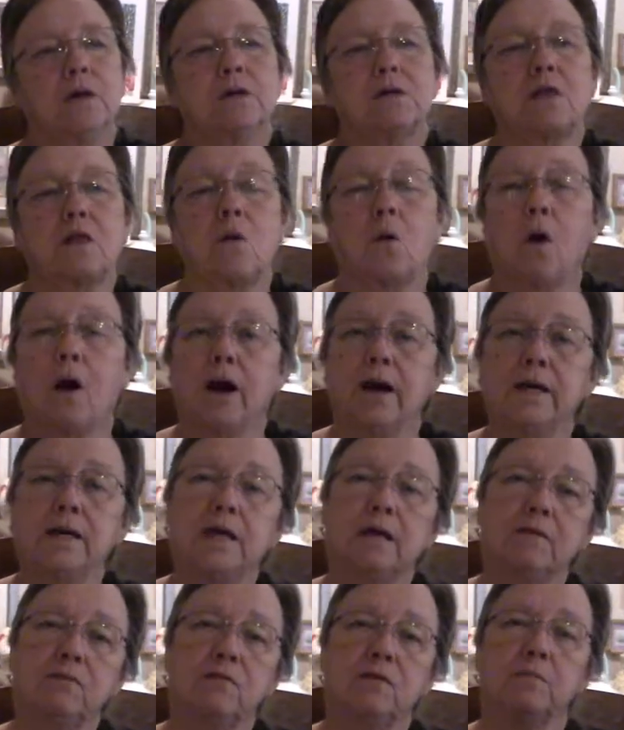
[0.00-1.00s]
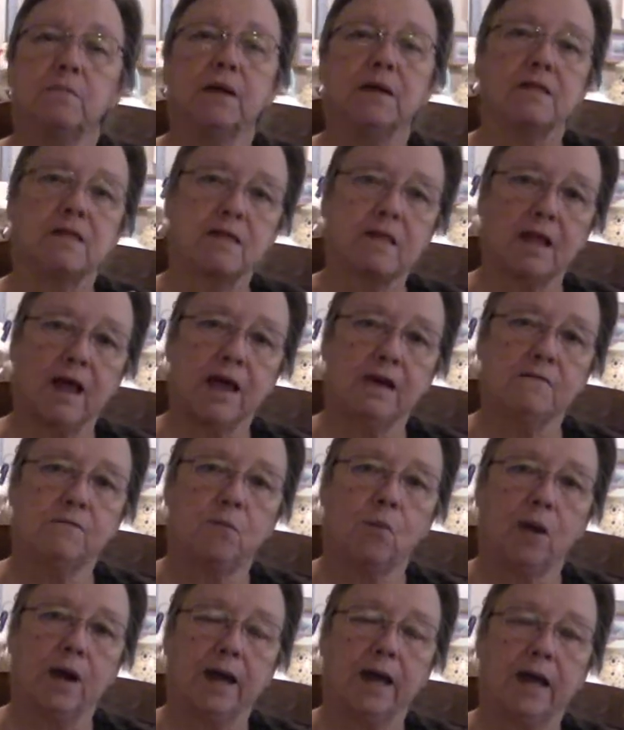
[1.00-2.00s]
So I get them at
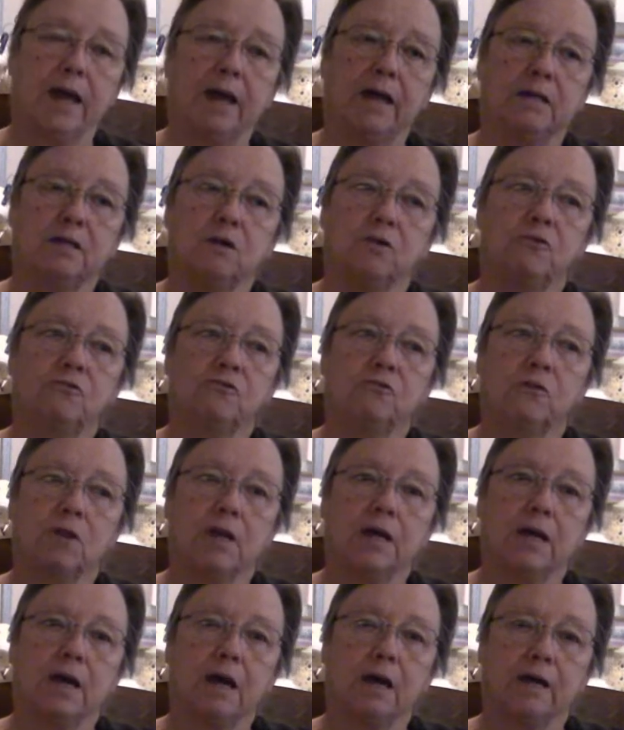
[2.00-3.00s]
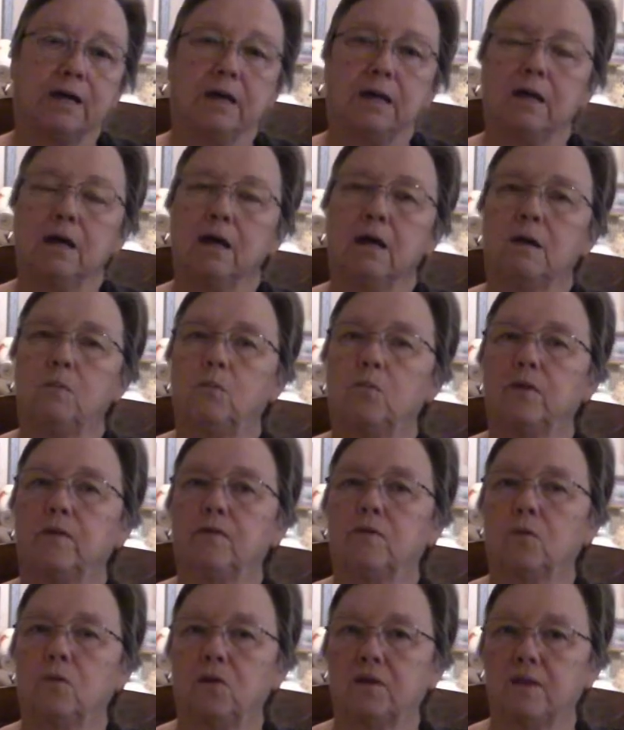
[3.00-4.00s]
Safeway, and usually I can hit them
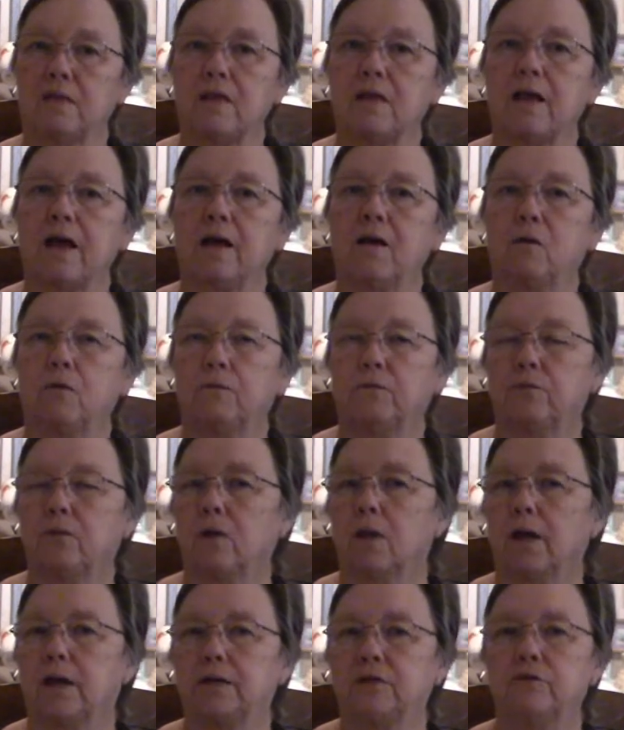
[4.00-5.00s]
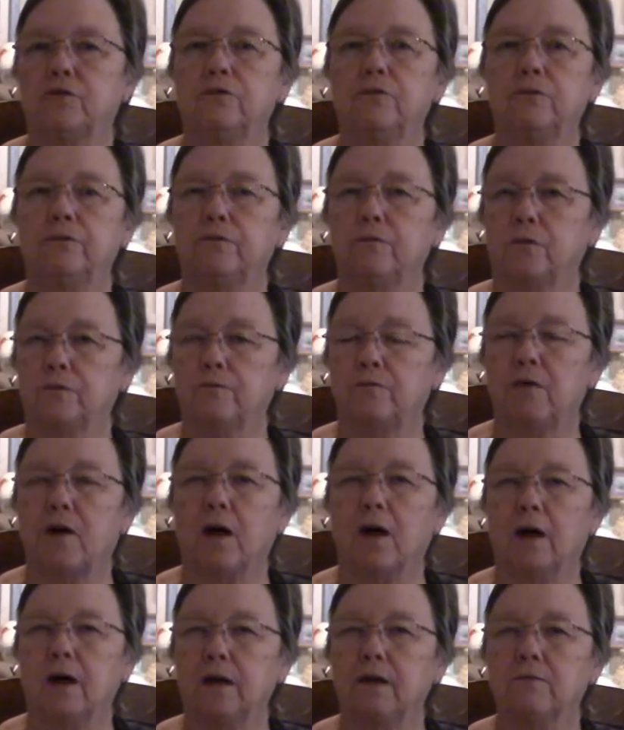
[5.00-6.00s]
when they're on sale for like 2 for
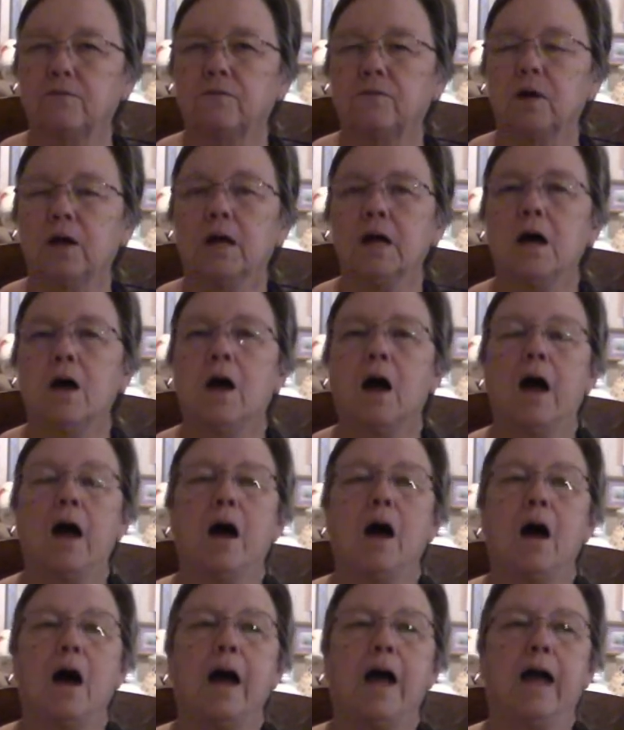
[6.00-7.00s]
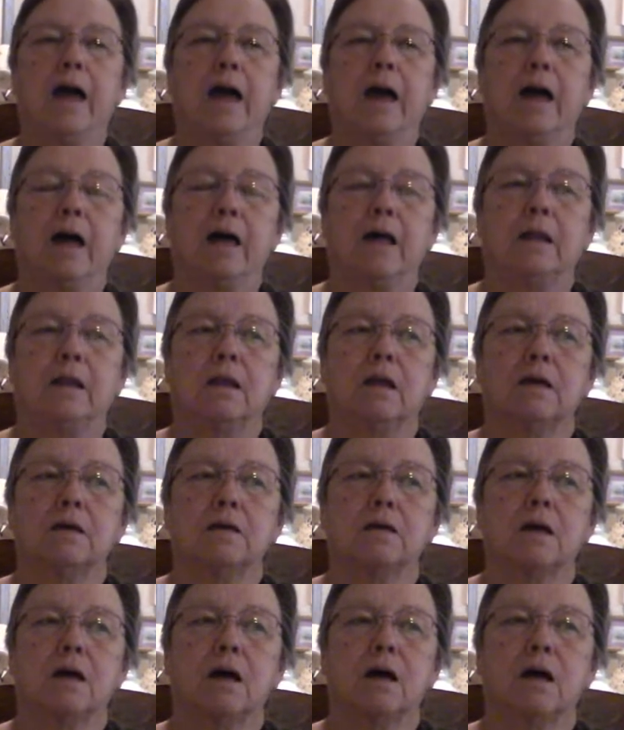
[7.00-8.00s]
$5, and
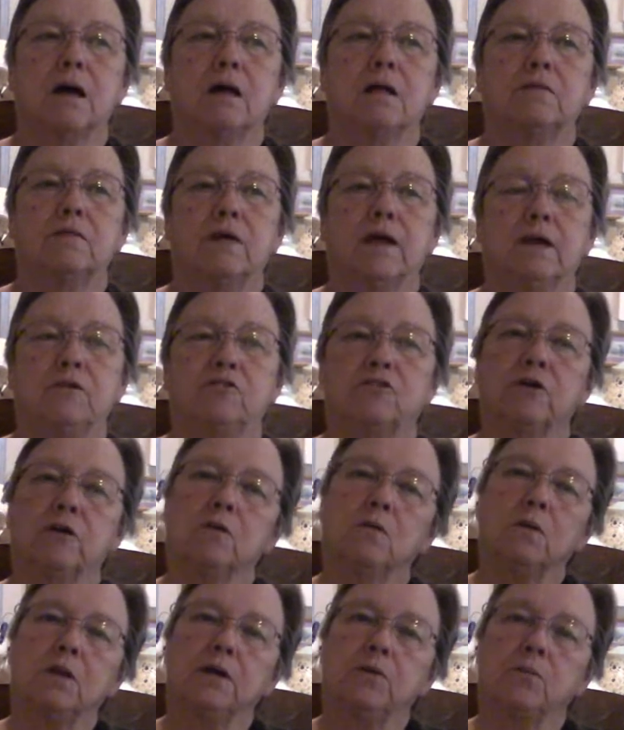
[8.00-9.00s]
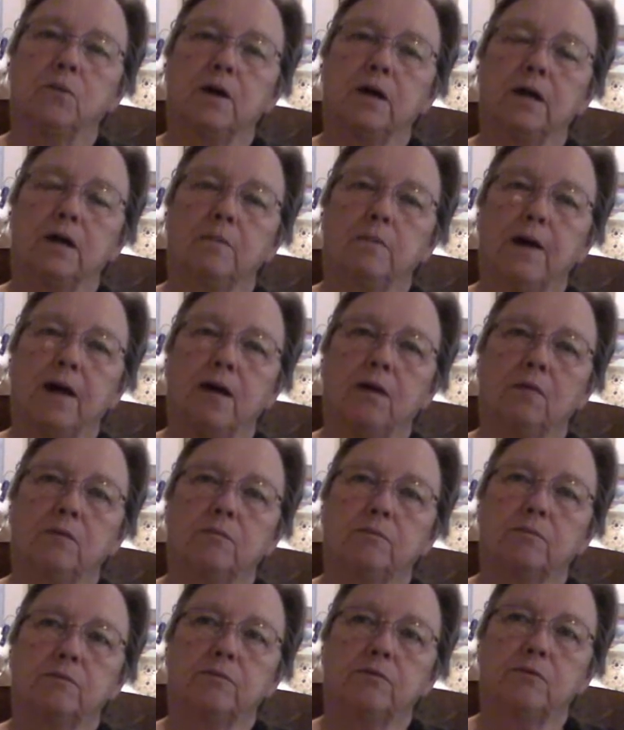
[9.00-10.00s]
they generally run
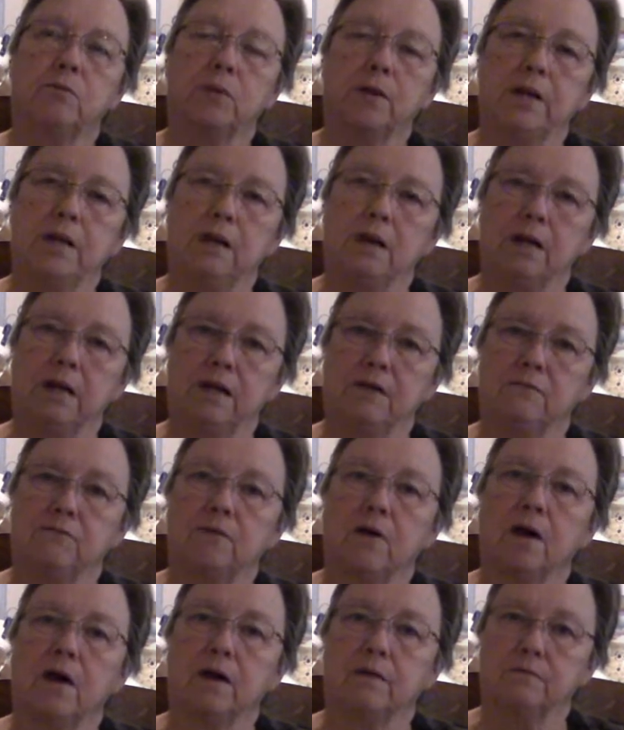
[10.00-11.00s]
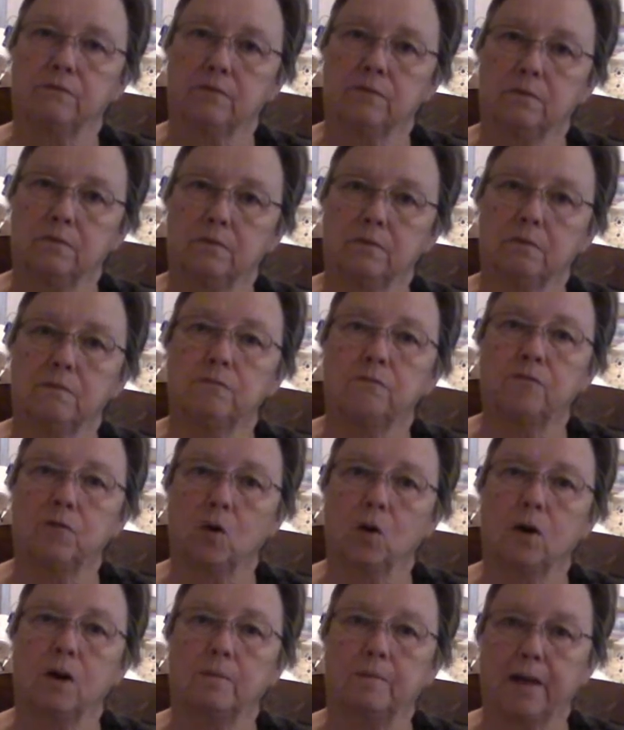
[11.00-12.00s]
about $3.95
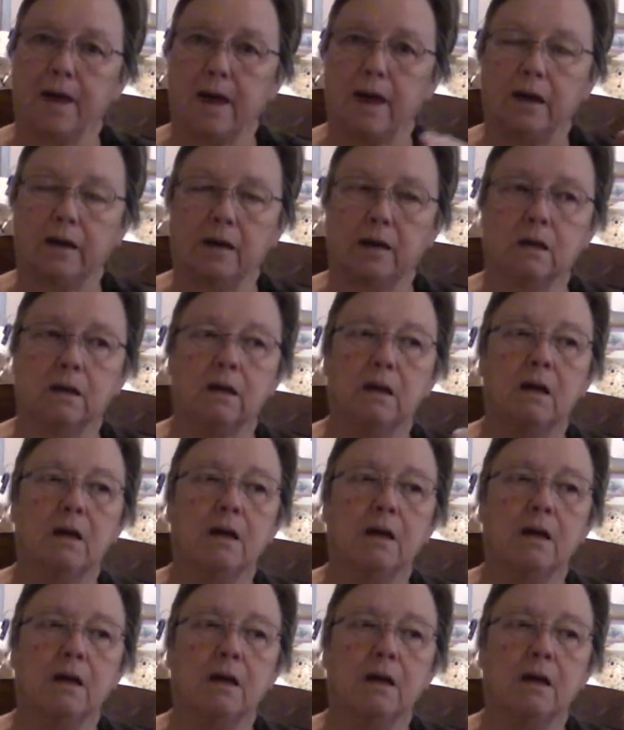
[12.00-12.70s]
for a bag.